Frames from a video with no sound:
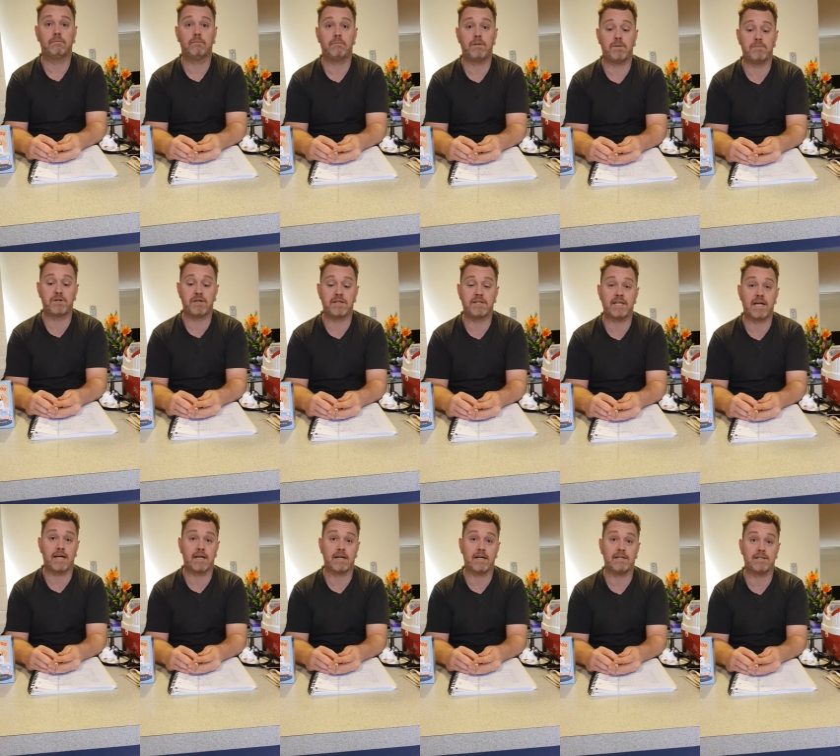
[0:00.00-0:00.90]
Bubs can
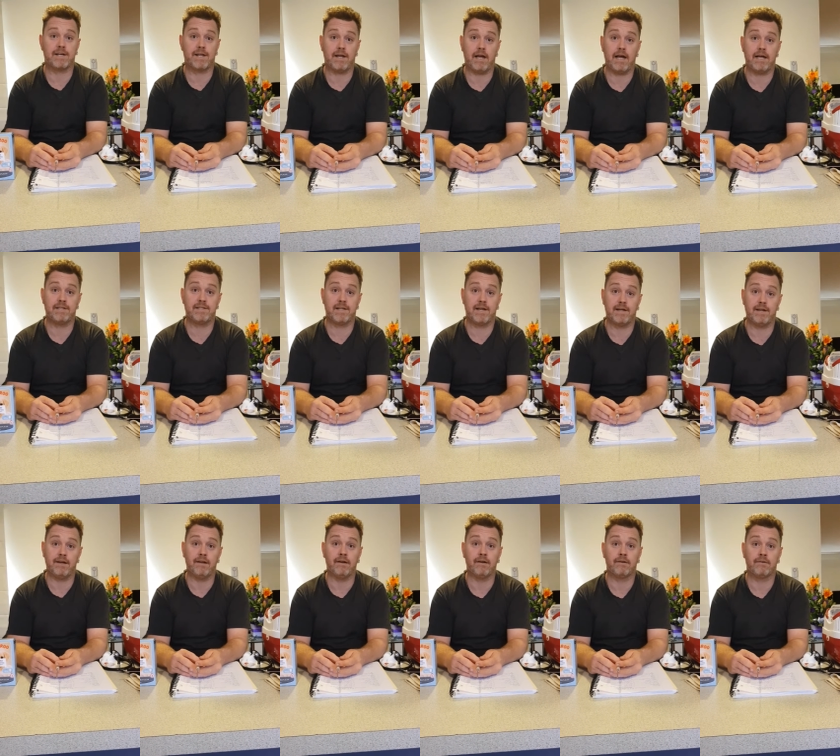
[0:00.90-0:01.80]
take it as they
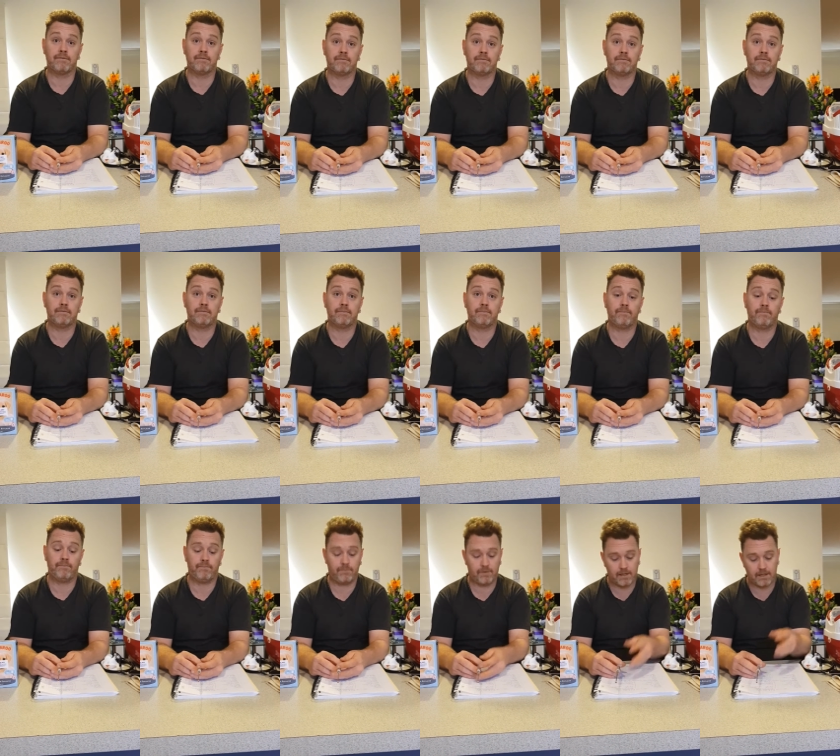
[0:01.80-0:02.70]
need it.
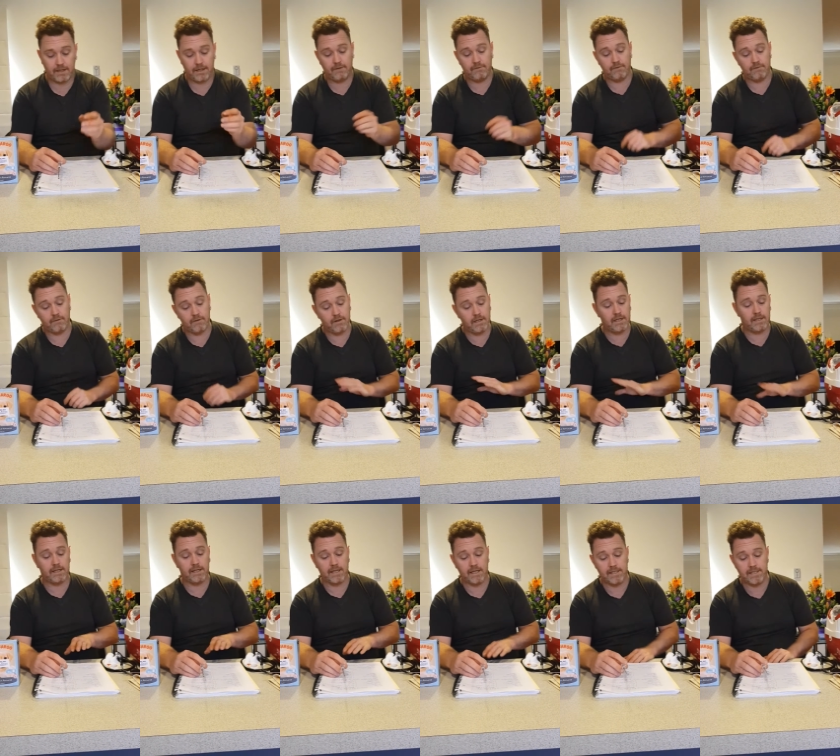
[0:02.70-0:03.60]
Okay,
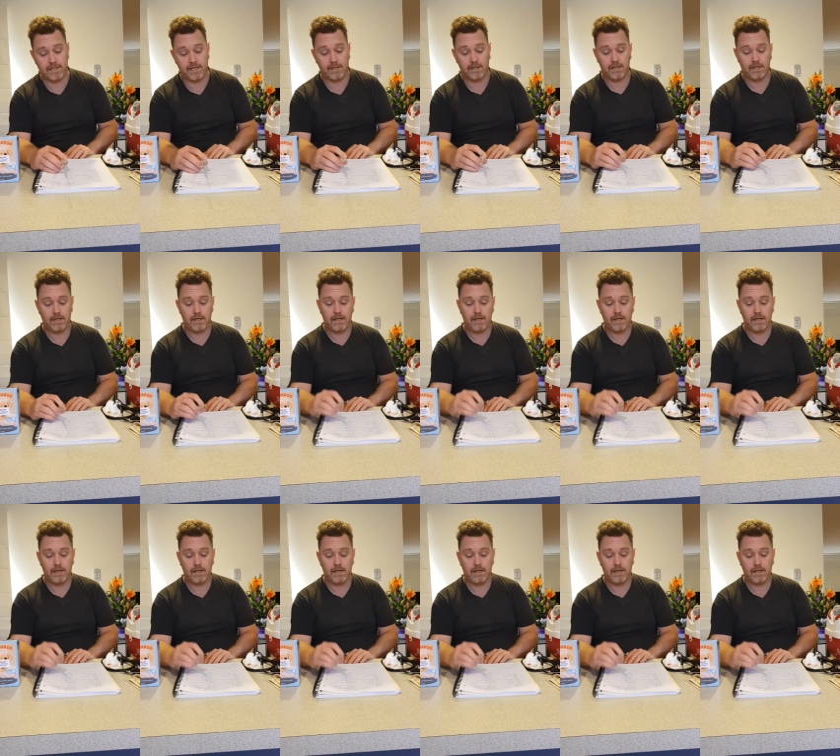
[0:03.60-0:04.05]
really easy.